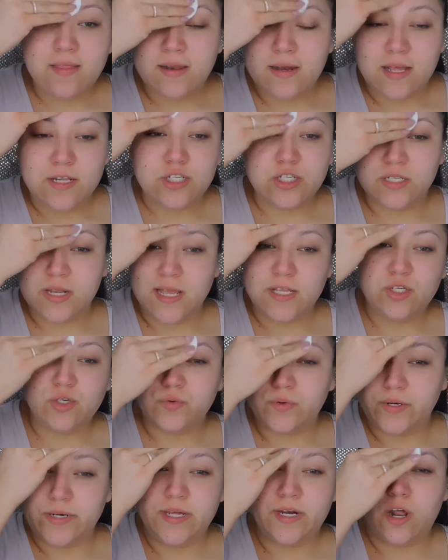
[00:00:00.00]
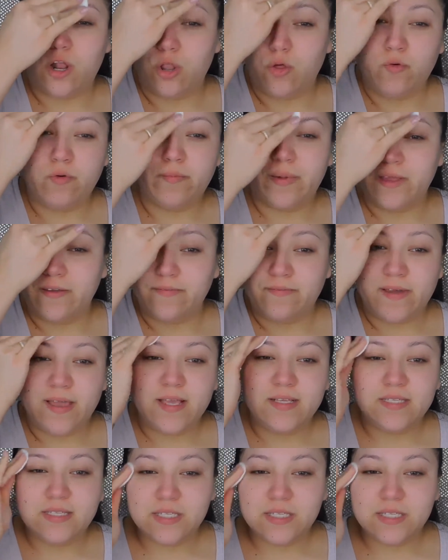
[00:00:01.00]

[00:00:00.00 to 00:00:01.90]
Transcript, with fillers: then I just like to run it all over my face.